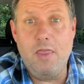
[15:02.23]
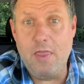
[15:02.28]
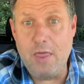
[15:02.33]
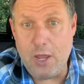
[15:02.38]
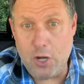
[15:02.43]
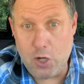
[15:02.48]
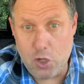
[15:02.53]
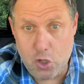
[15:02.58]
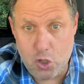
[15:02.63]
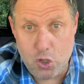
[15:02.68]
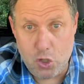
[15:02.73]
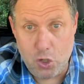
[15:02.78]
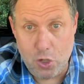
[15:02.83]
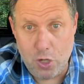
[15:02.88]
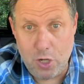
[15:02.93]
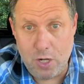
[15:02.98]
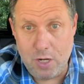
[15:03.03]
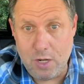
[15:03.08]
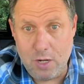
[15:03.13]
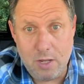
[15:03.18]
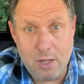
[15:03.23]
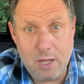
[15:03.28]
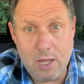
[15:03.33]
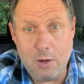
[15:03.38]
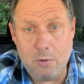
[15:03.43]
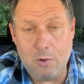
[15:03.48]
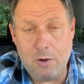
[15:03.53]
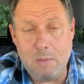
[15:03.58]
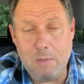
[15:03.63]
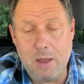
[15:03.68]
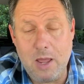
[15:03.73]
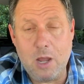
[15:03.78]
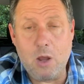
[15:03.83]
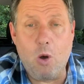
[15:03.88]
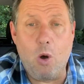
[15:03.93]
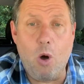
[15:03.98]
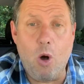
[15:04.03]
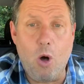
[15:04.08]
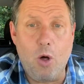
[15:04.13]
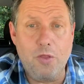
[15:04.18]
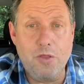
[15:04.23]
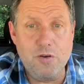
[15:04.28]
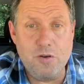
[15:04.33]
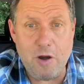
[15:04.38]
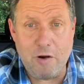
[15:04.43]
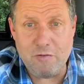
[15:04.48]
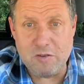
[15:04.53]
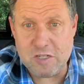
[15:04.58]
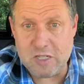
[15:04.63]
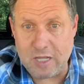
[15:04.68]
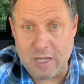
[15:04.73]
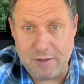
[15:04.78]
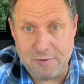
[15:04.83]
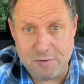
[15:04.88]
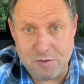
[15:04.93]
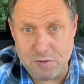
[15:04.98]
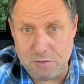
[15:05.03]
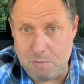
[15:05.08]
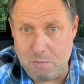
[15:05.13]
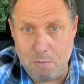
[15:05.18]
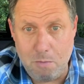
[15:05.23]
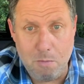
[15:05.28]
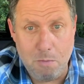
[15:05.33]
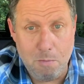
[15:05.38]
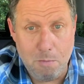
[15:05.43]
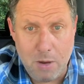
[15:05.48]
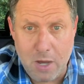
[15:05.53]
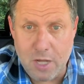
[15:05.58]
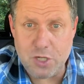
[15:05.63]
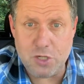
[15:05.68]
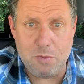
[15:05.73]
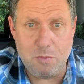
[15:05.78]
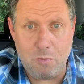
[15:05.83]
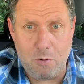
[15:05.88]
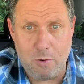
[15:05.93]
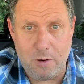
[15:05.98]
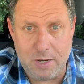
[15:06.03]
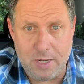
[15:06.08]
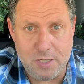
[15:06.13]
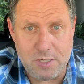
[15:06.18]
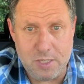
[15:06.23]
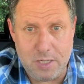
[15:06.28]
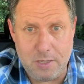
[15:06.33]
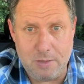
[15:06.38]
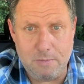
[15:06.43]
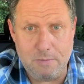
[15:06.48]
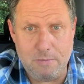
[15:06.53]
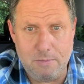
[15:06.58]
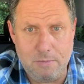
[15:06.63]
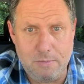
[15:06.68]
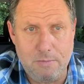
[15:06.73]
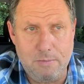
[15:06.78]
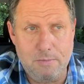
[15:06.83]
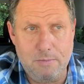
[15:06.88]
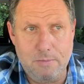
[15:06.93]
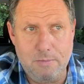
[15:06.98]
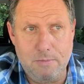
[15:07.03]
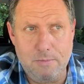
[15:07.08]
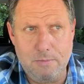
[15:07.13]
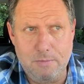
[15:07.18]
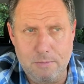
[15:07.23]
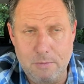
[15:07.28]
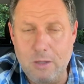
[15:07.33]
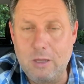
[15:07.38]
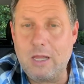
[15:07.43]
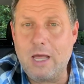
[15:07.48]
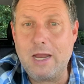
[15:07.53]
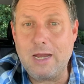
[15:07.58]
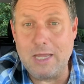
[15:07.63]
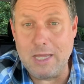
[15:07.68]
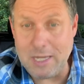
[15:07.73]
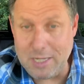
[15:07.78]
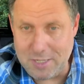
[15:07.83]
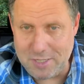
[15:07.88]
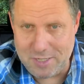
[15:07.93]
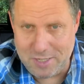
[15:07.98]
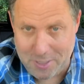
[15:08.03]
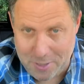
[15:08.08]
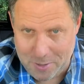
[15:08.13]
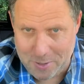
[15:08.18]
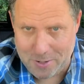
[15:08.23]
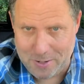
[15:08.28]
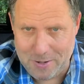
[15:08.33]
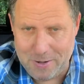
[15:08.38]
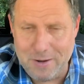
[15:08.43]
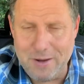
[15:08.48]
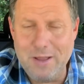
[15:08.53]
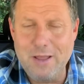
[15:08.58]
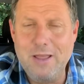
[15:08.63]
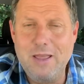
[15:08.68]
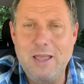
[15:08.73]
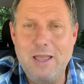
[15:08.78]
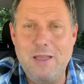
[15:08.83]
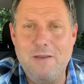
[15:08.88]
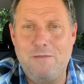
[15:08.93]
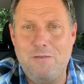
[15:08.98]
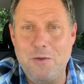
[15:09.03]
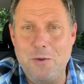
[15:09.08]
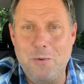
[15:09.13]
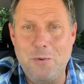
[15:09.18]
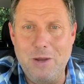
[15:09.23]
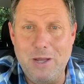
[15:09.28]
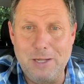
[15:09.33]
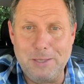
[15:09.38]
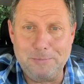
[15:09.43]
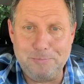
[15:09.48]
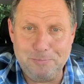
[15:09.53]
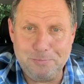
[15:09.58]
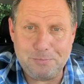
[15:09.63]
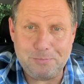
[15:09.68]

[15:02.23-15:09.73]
They should. It would make all the driver's lives much more easy, a lot easier, if you will.